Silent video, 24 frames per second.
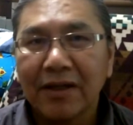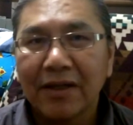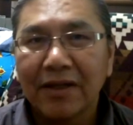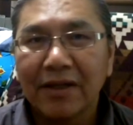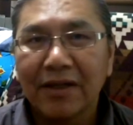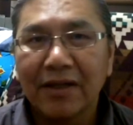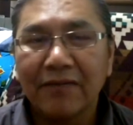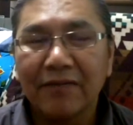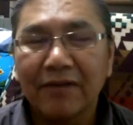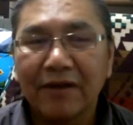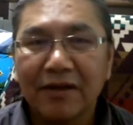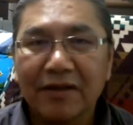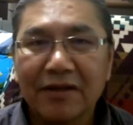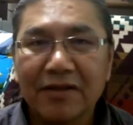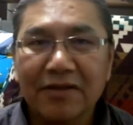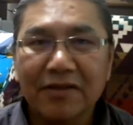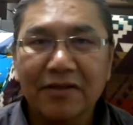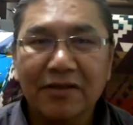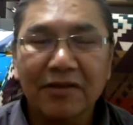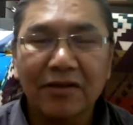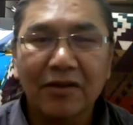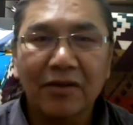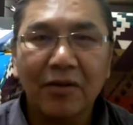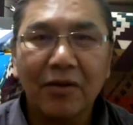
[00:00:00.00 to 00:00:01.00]
live a
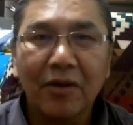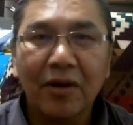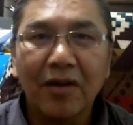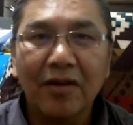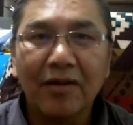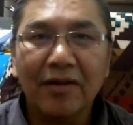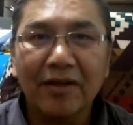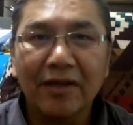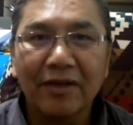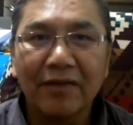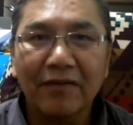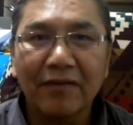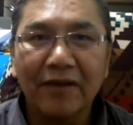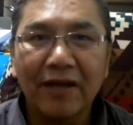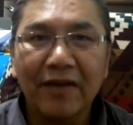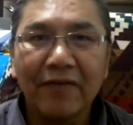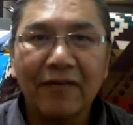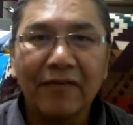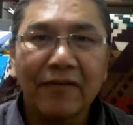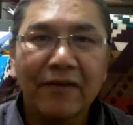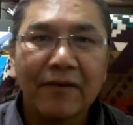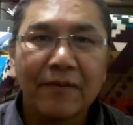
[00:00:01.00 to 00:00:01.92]
certain quality of life.